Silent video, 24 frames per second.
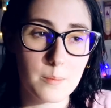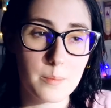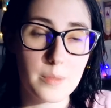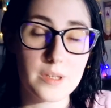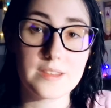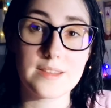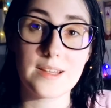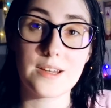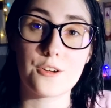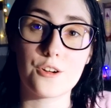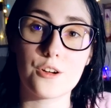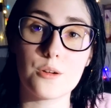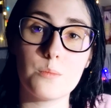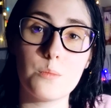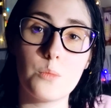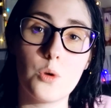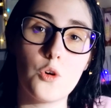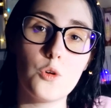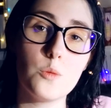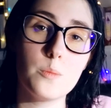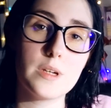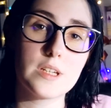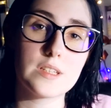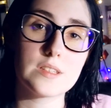but there are
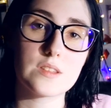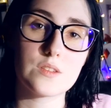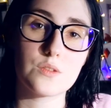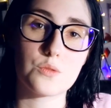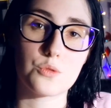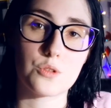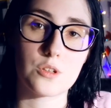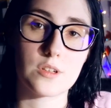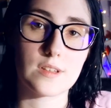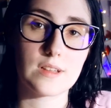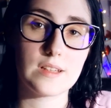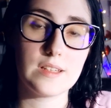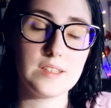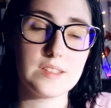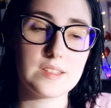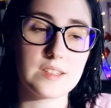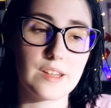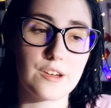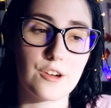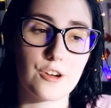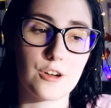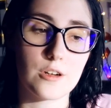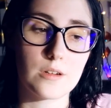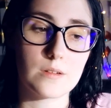moments, or at least
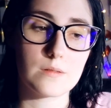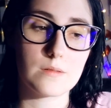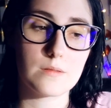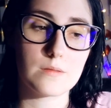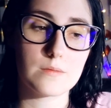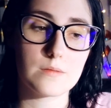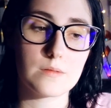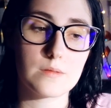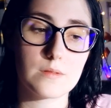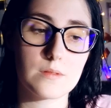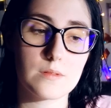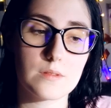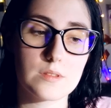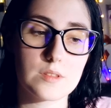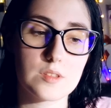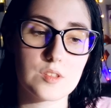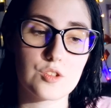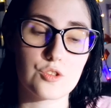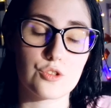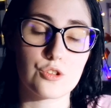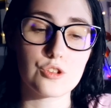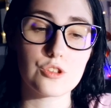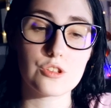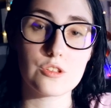there are
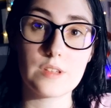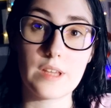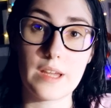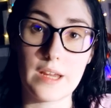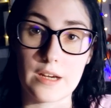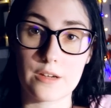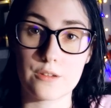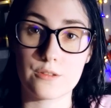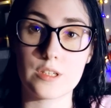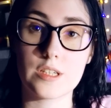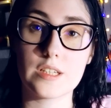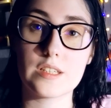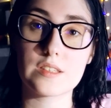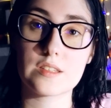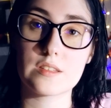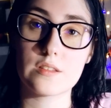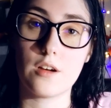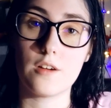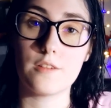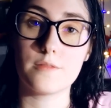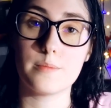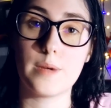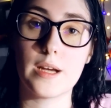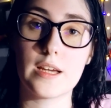certain areas
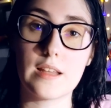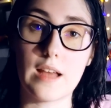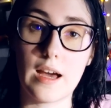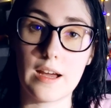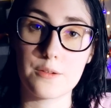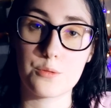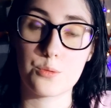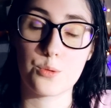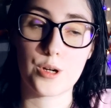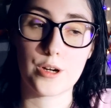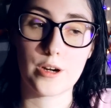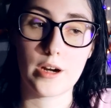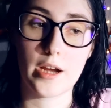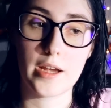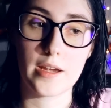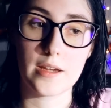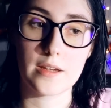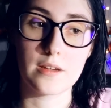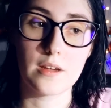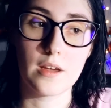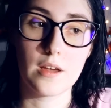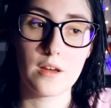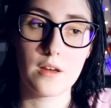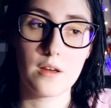of my life where
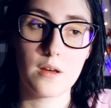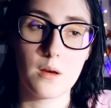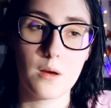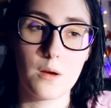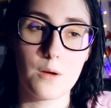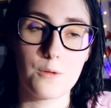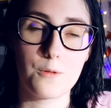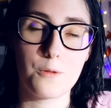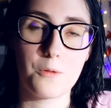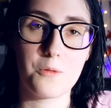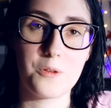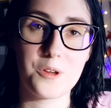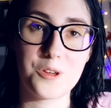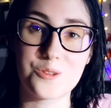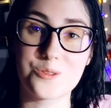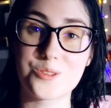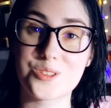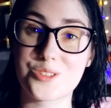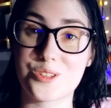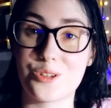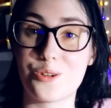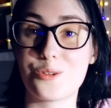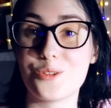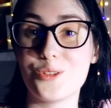I feel
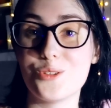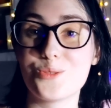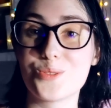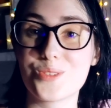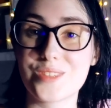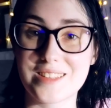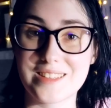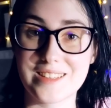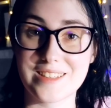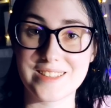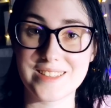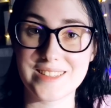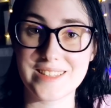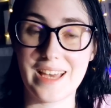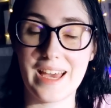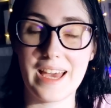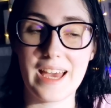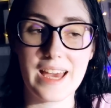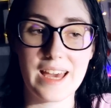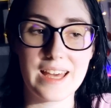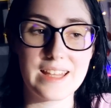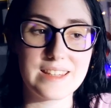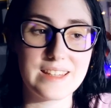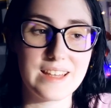so useless.
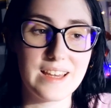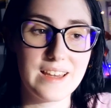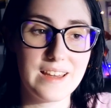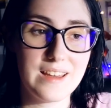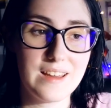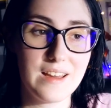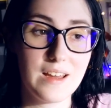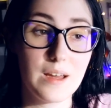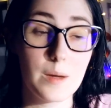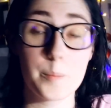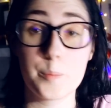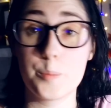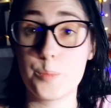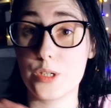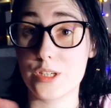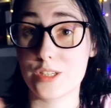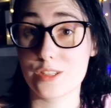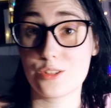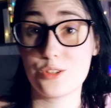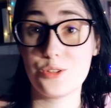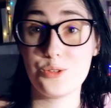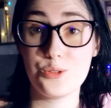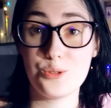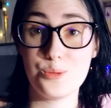And
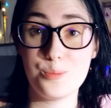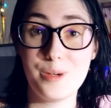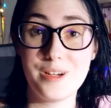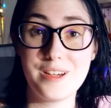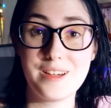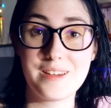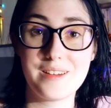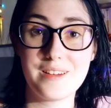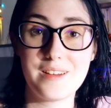booktube